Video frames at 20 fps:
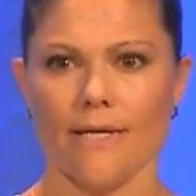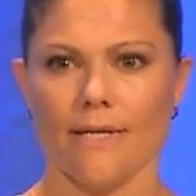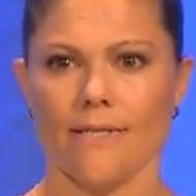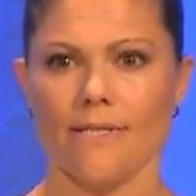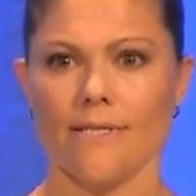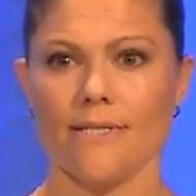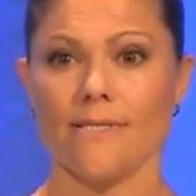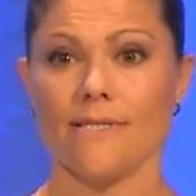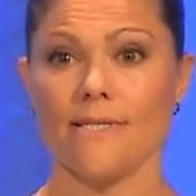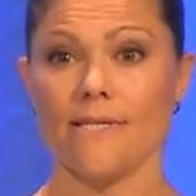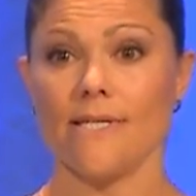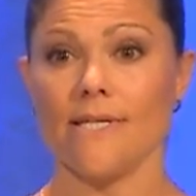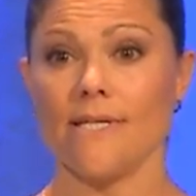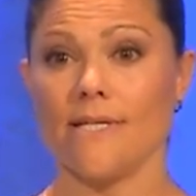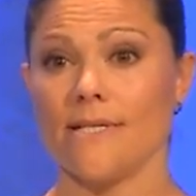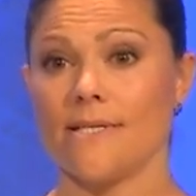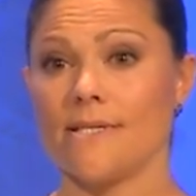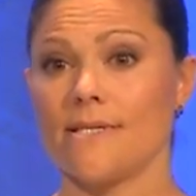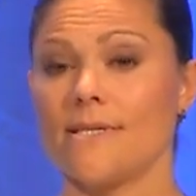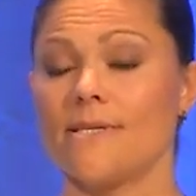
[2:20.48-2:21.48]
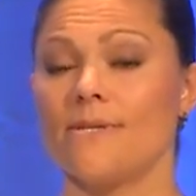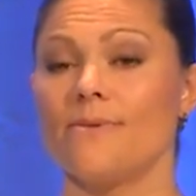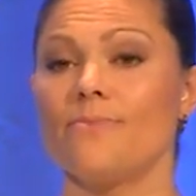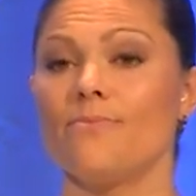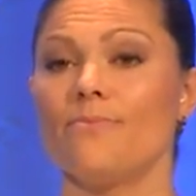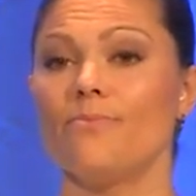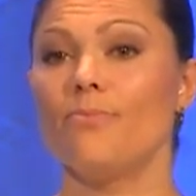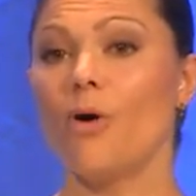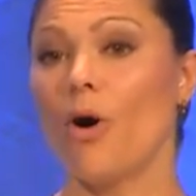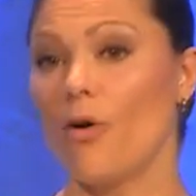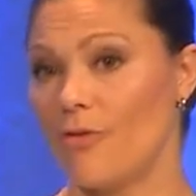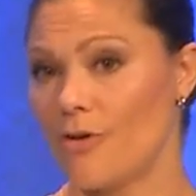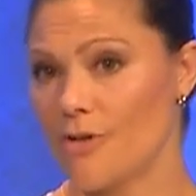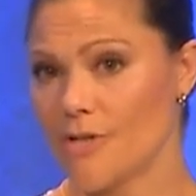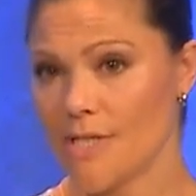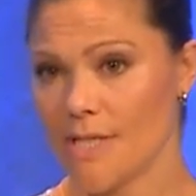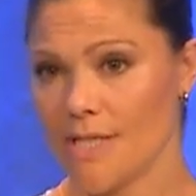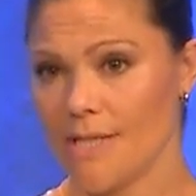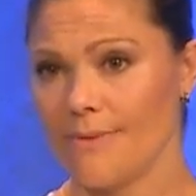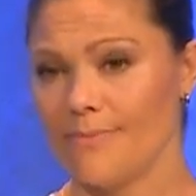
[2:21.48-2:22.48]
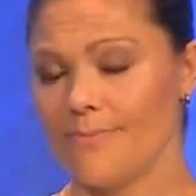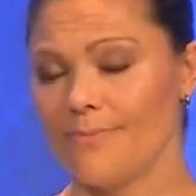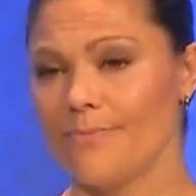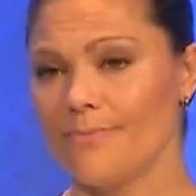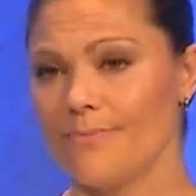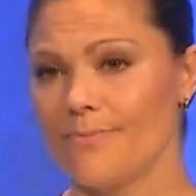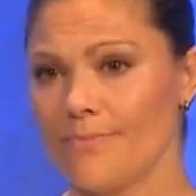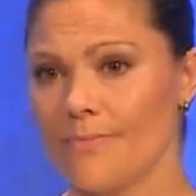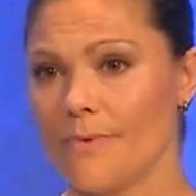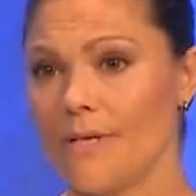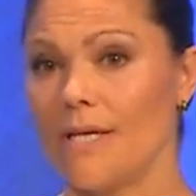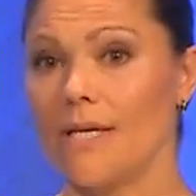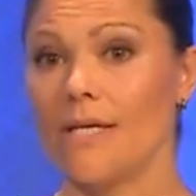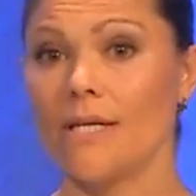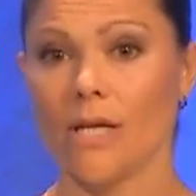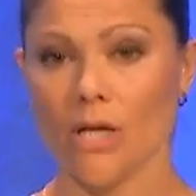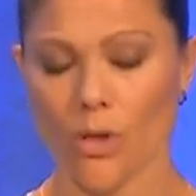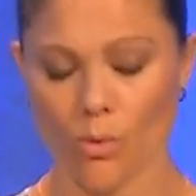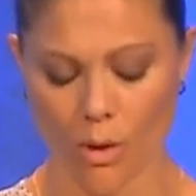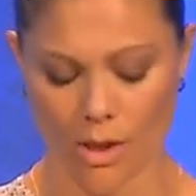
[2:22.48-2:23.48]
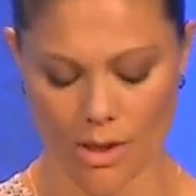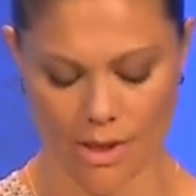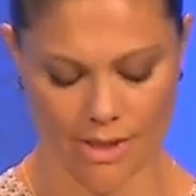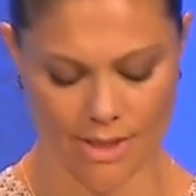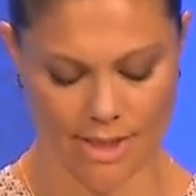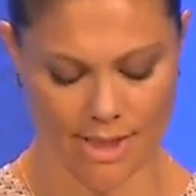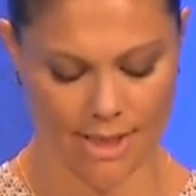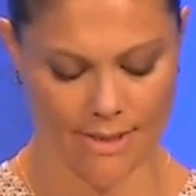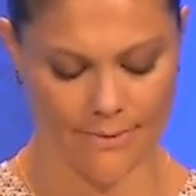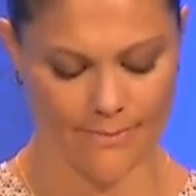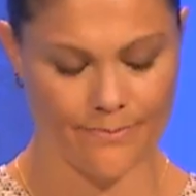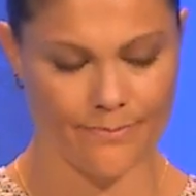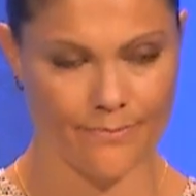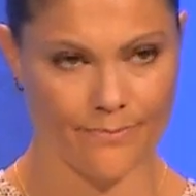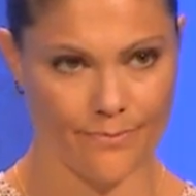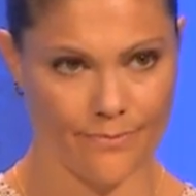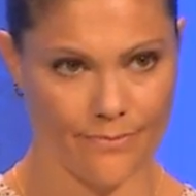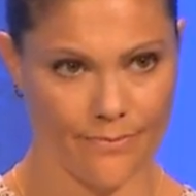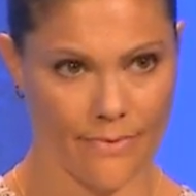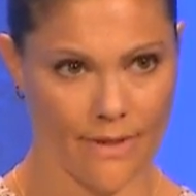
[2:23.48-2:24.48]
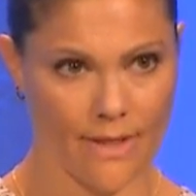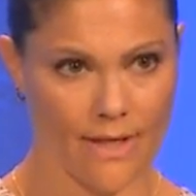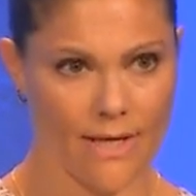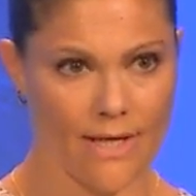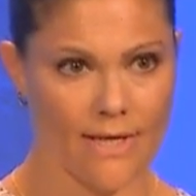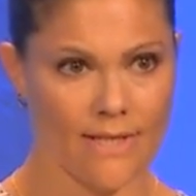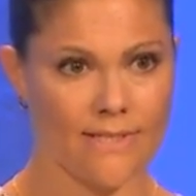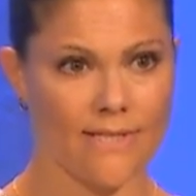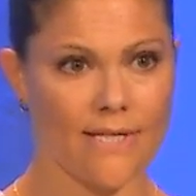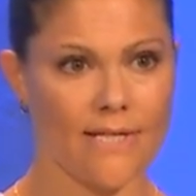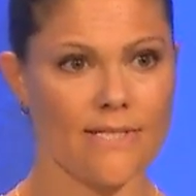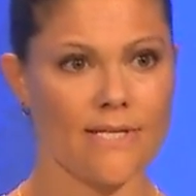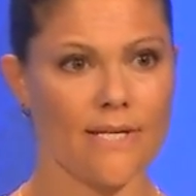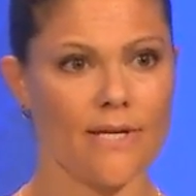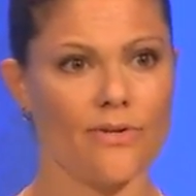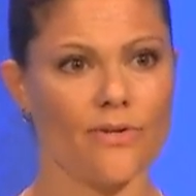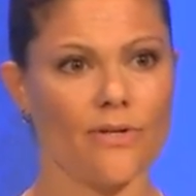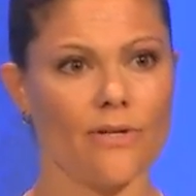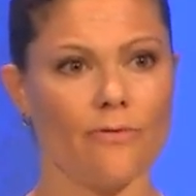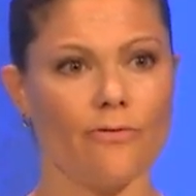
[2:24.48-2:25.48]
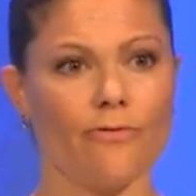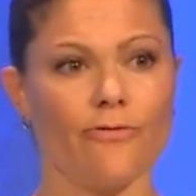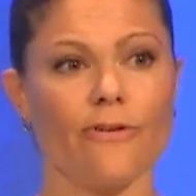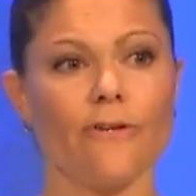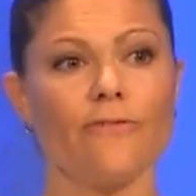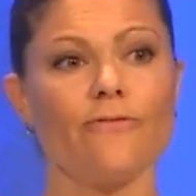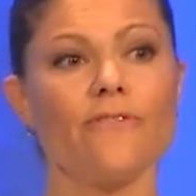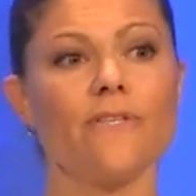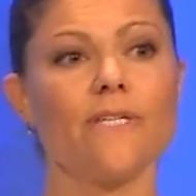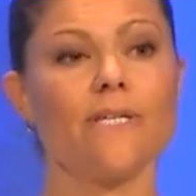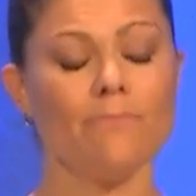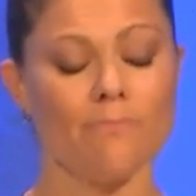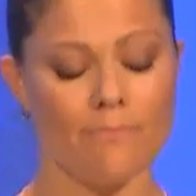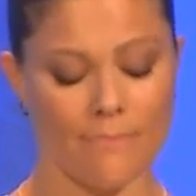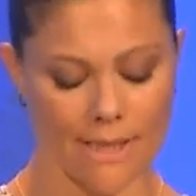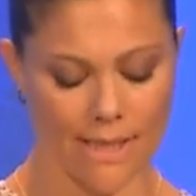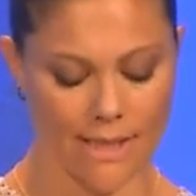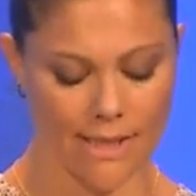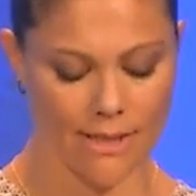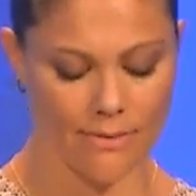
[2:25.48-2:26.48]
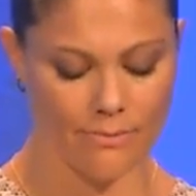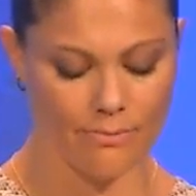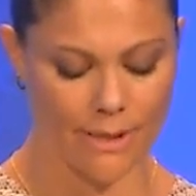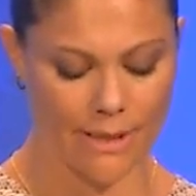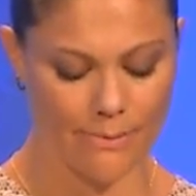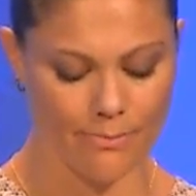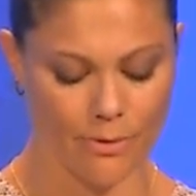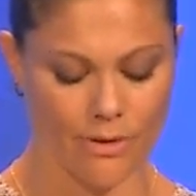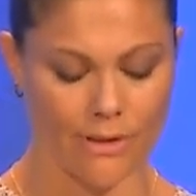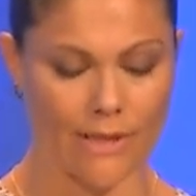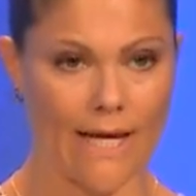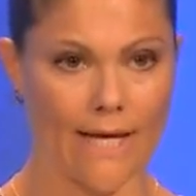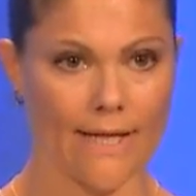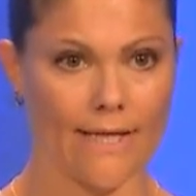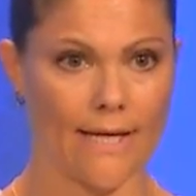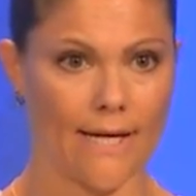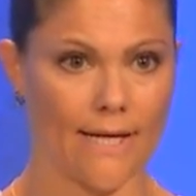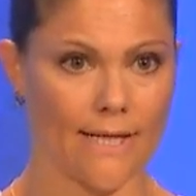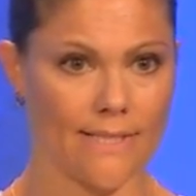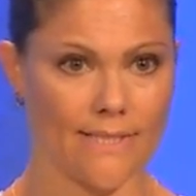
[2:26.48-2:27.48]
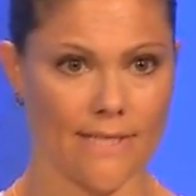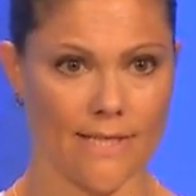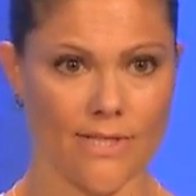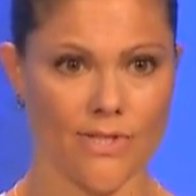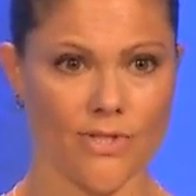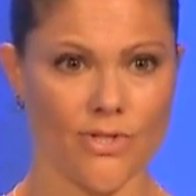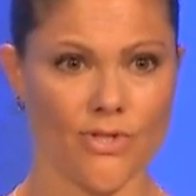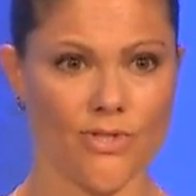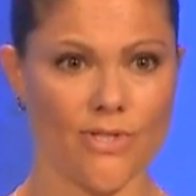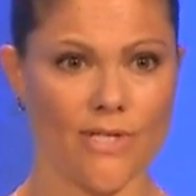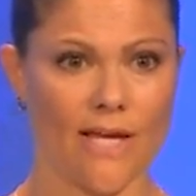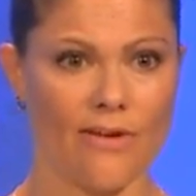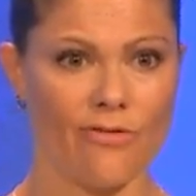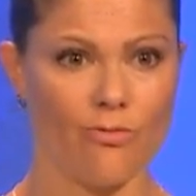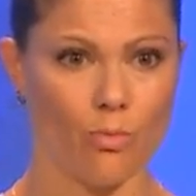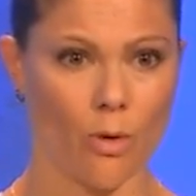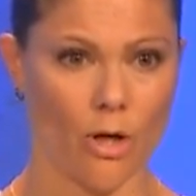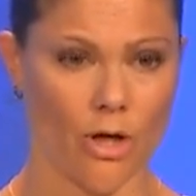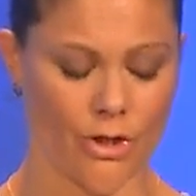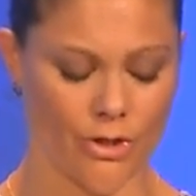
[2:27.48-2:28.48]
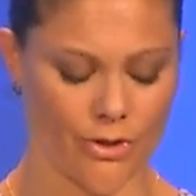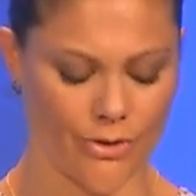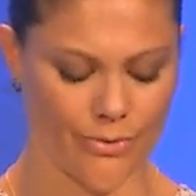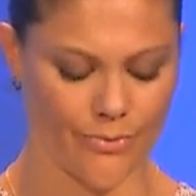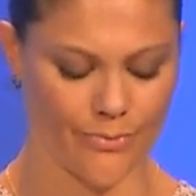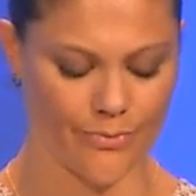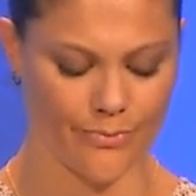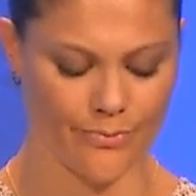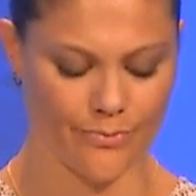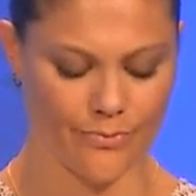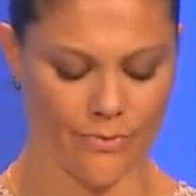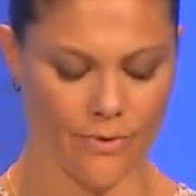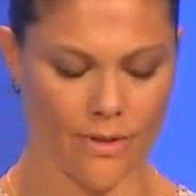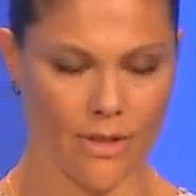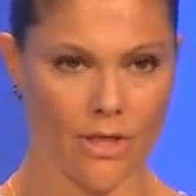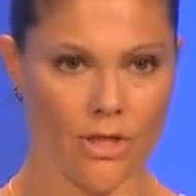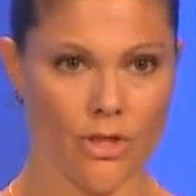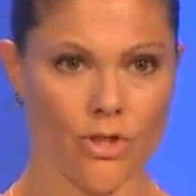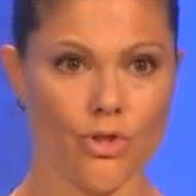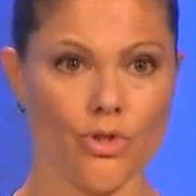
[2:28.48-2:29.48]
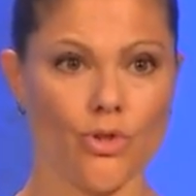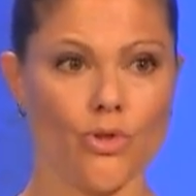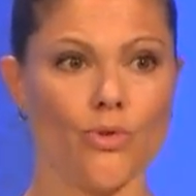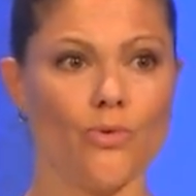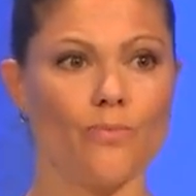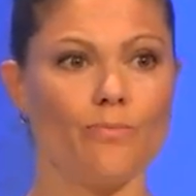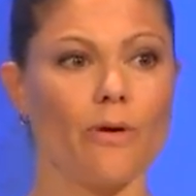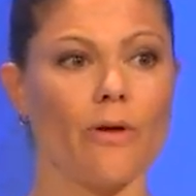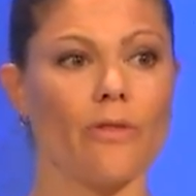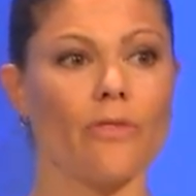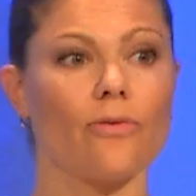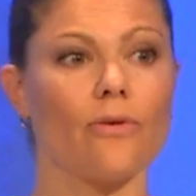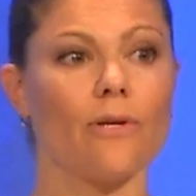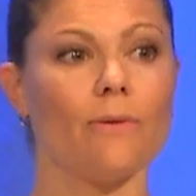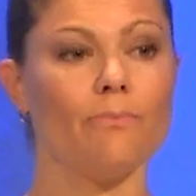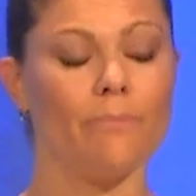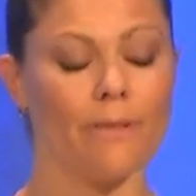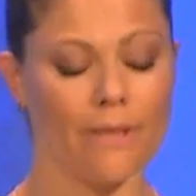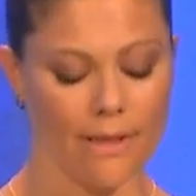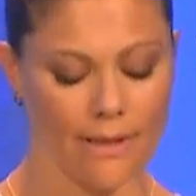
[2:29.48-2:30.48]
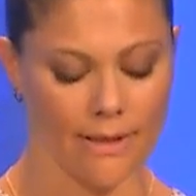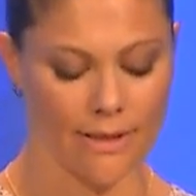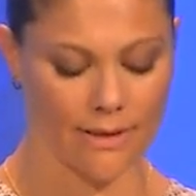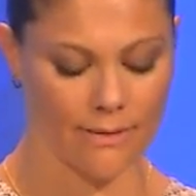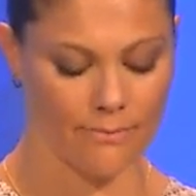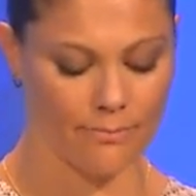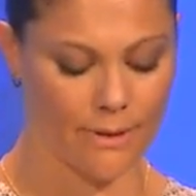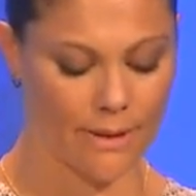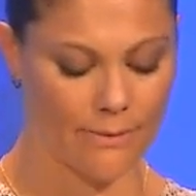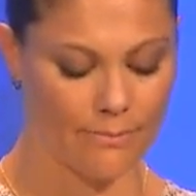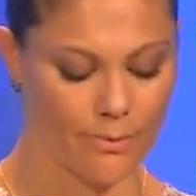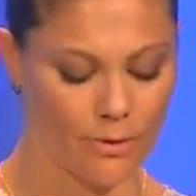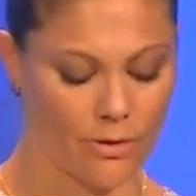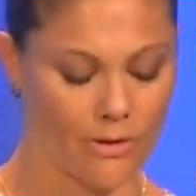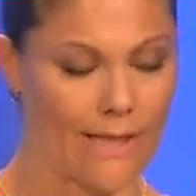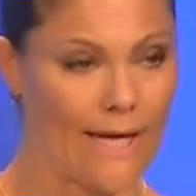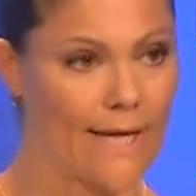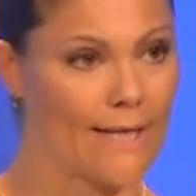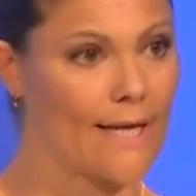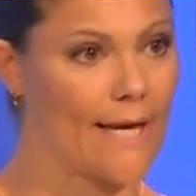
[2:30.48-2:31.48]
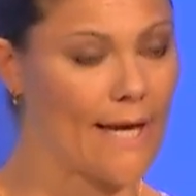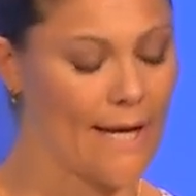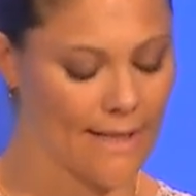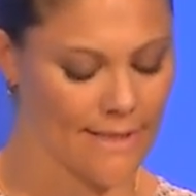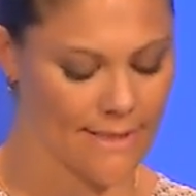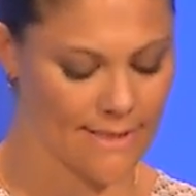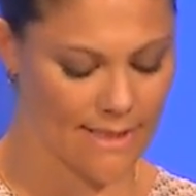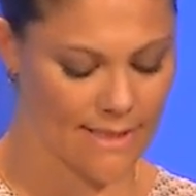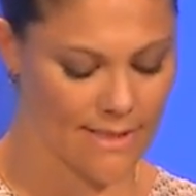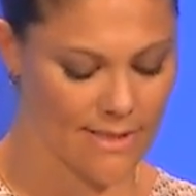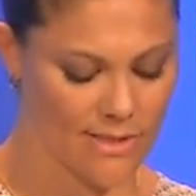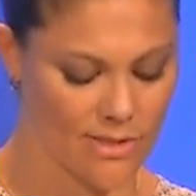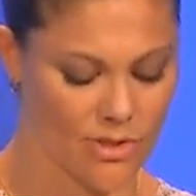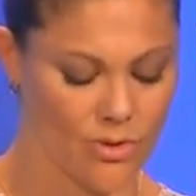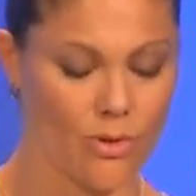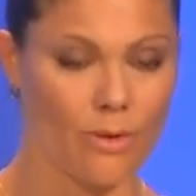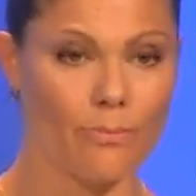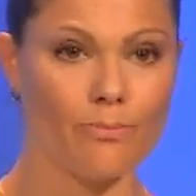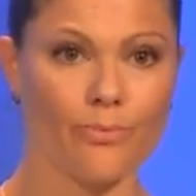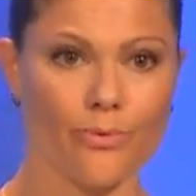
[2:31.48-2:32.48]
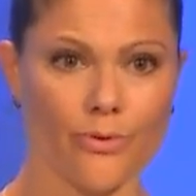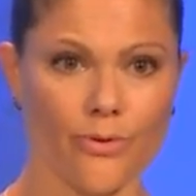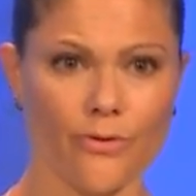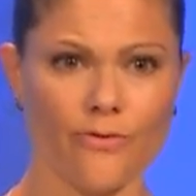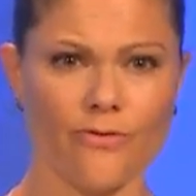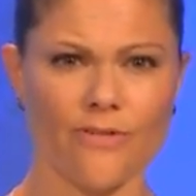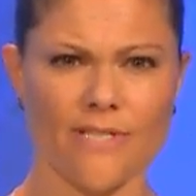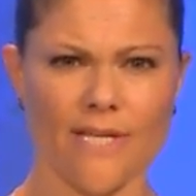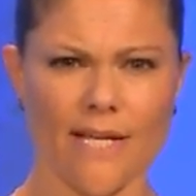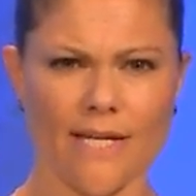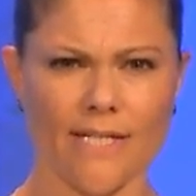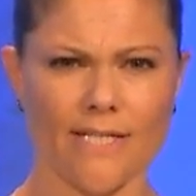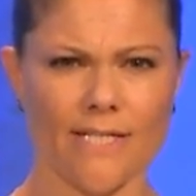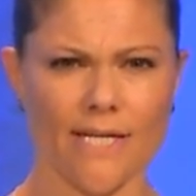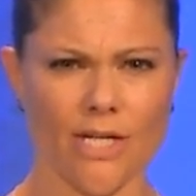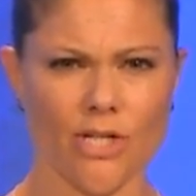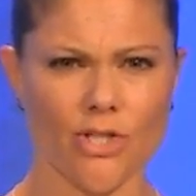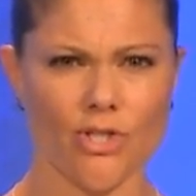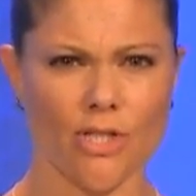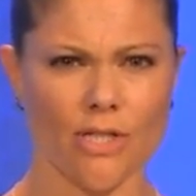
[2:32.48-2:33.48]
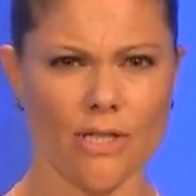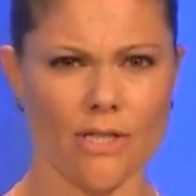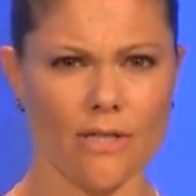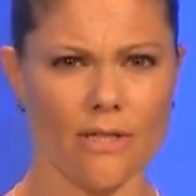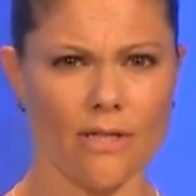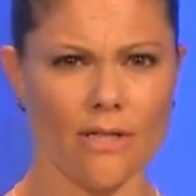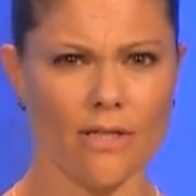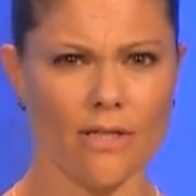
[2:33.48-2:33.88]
Disease, poverty, inequality. 650 million people lack access to safe water. 2.3 billion people lack access to improved sanitation.